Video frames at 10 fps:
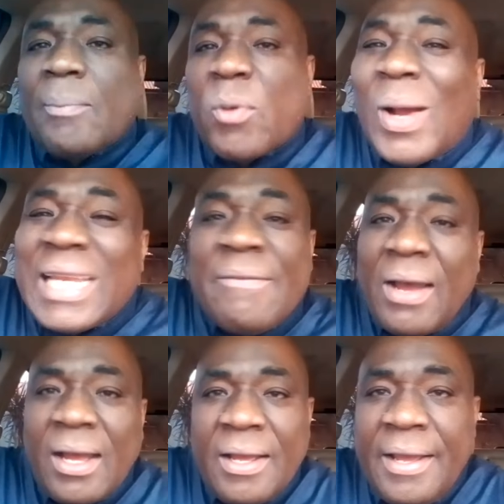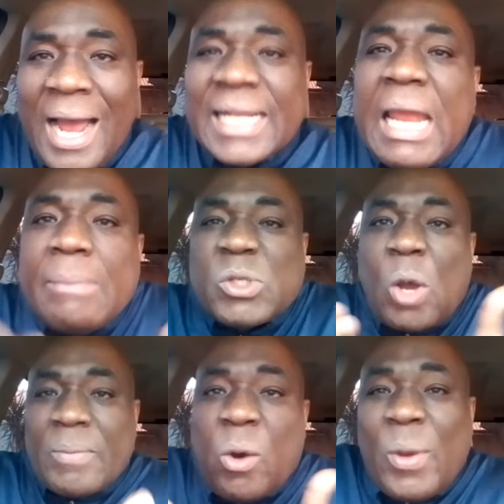sample. Whatever. And them
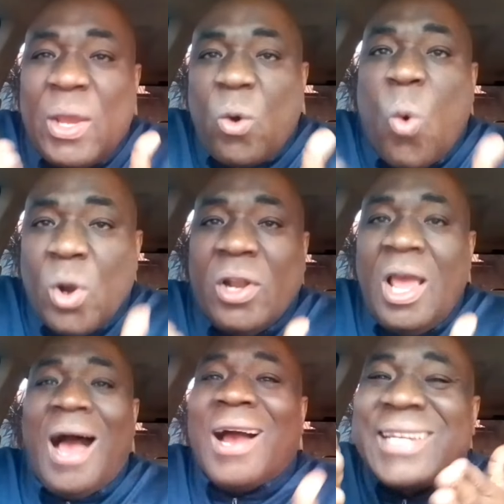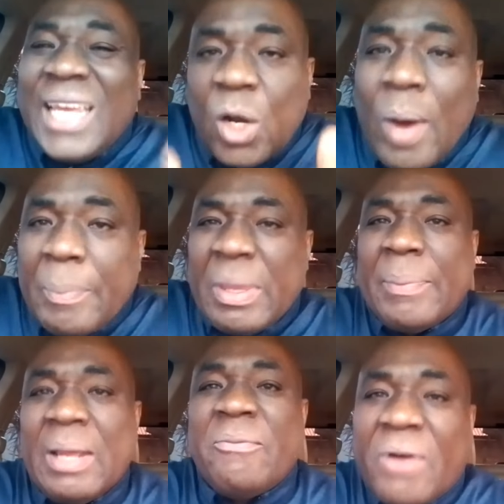something that we hold and kill our
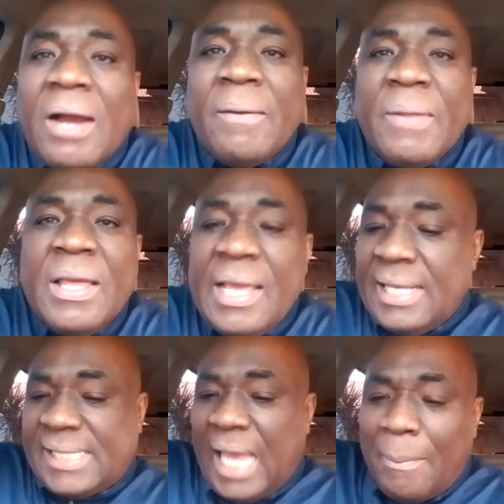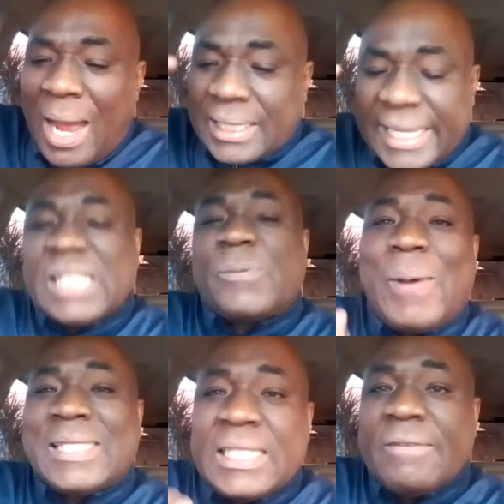people them for. See a man
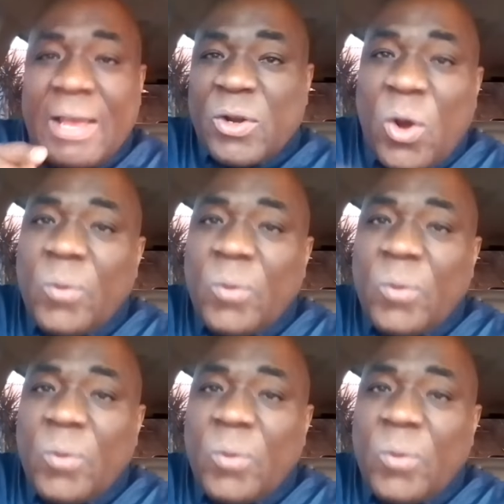test positive, you